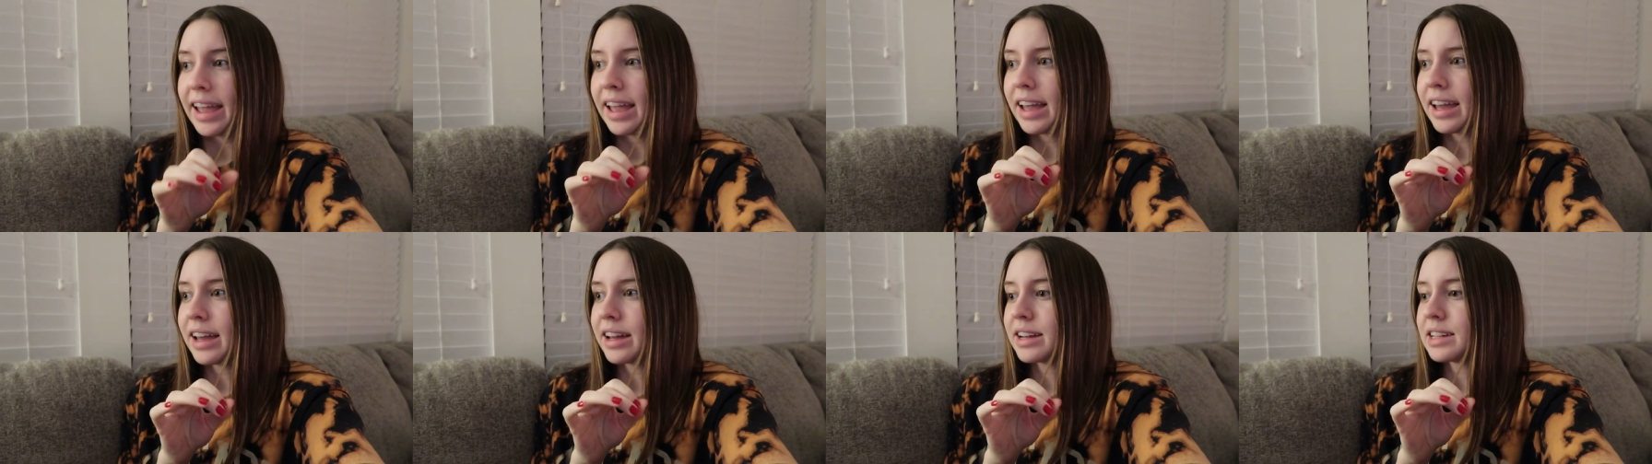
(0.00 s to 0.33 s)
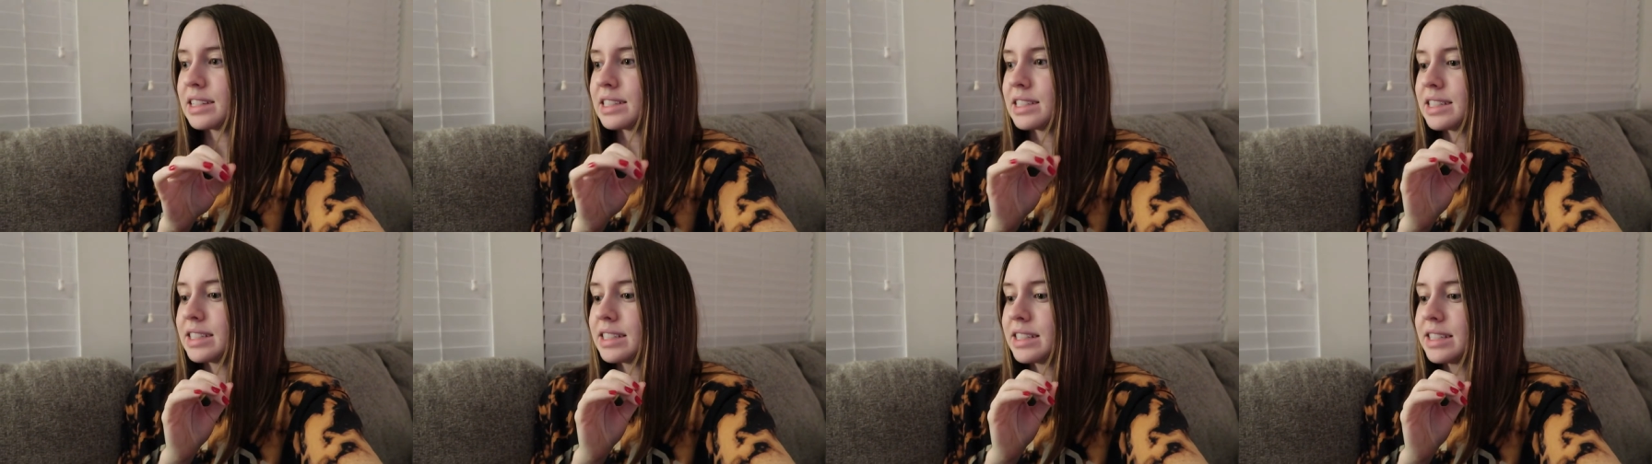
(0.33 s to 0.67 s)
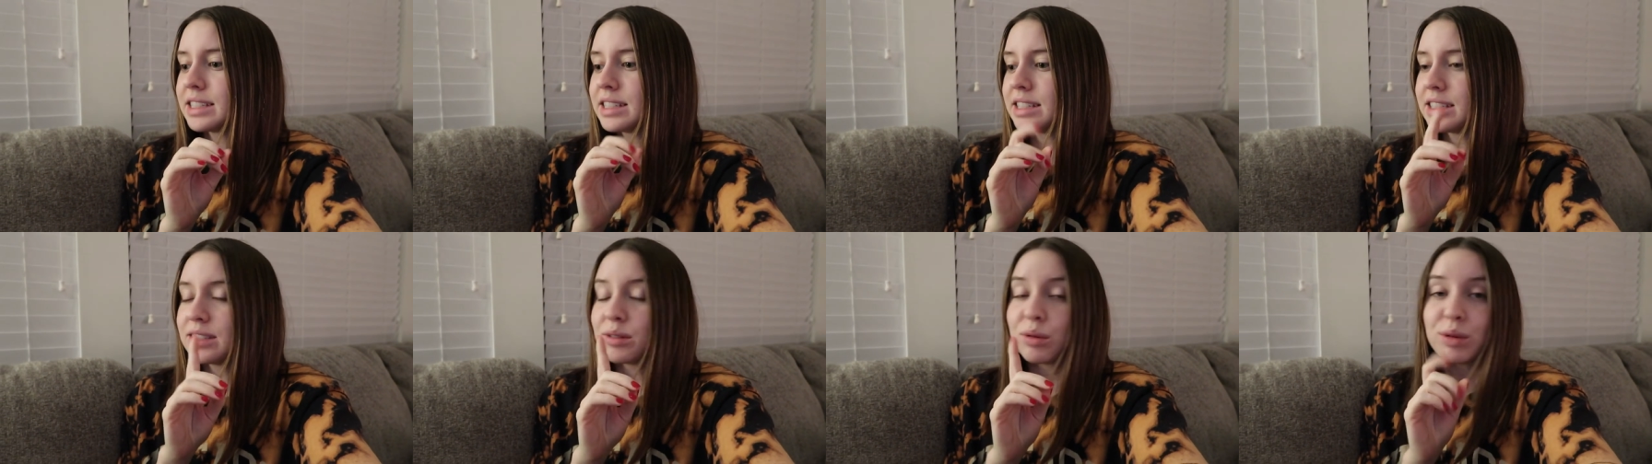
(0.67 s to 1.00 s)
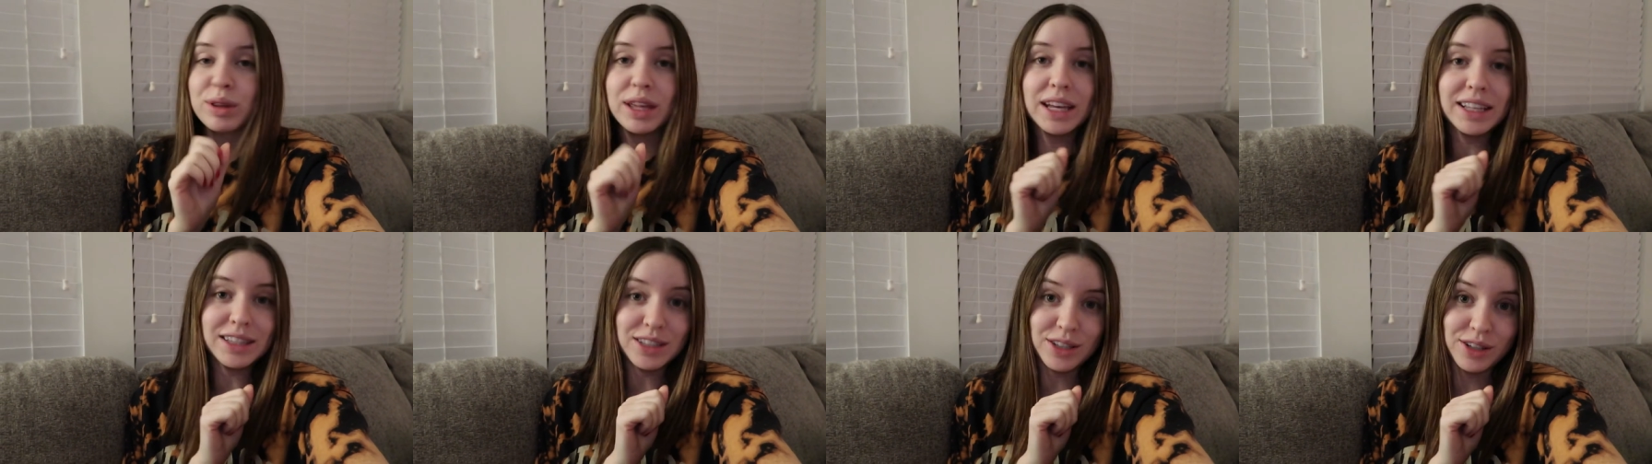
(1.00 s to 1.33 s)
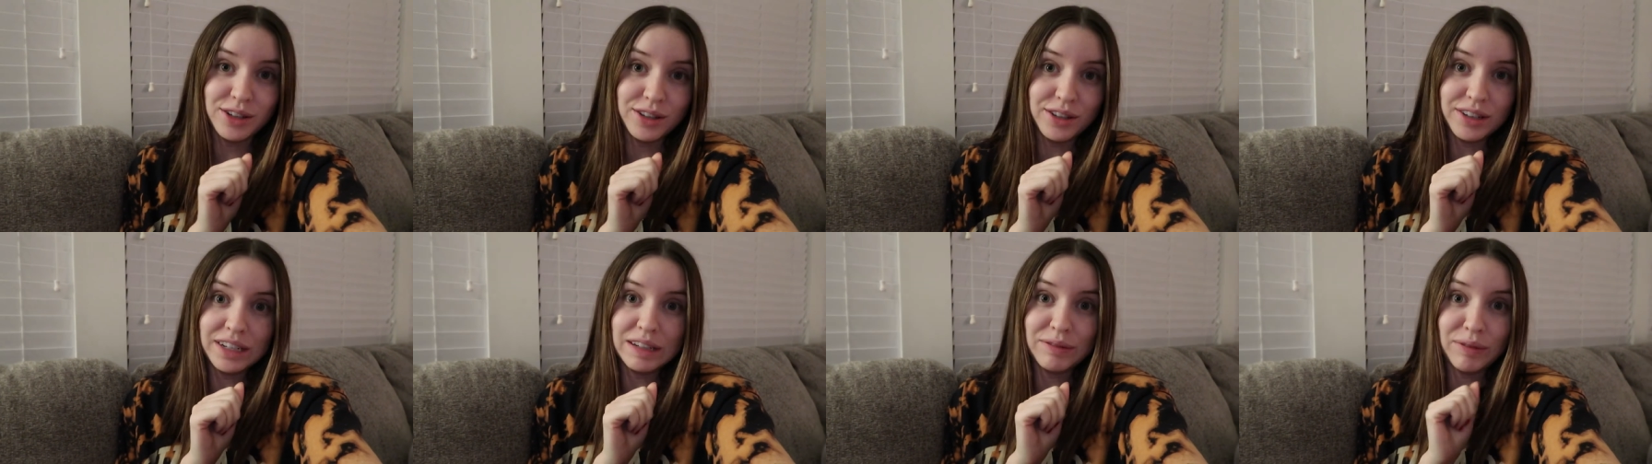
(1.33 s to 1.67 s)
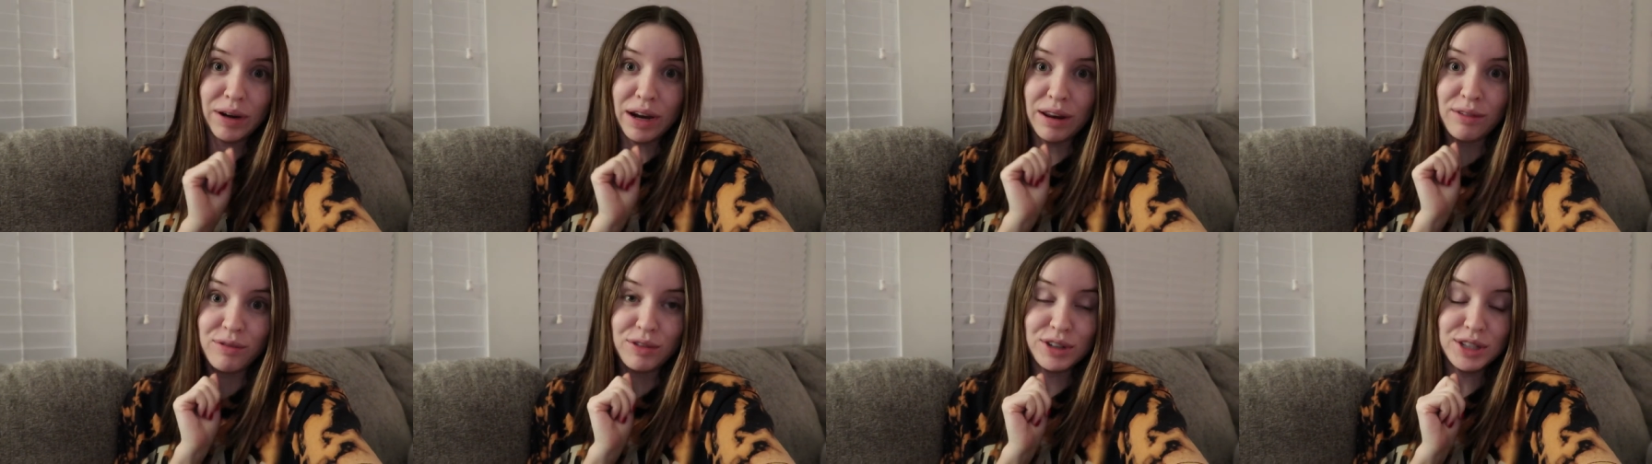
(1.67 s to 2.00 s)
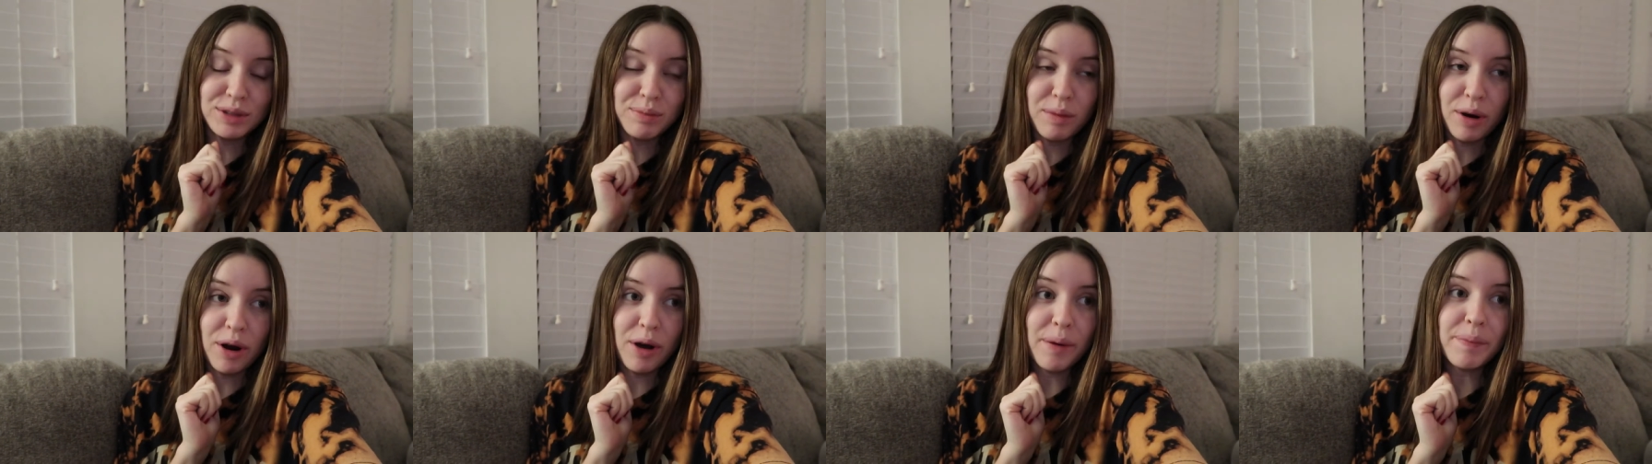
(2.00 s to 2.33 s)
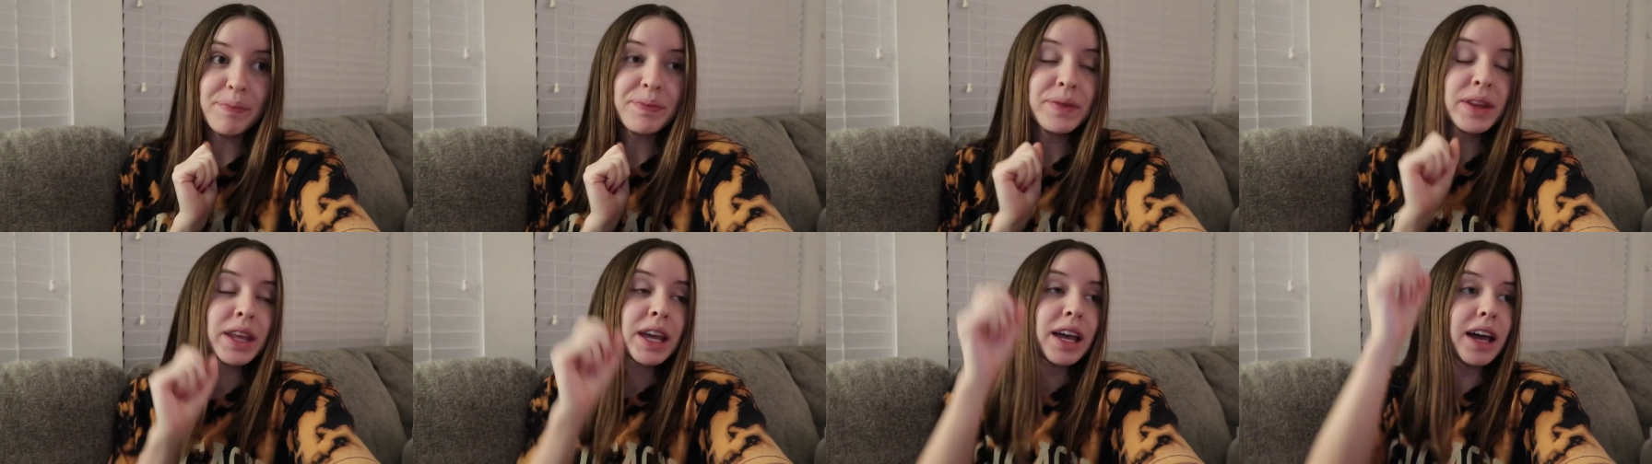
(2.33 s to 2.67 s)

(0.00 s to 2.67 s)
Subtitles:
and so that's good. I'm ready for tomorrow.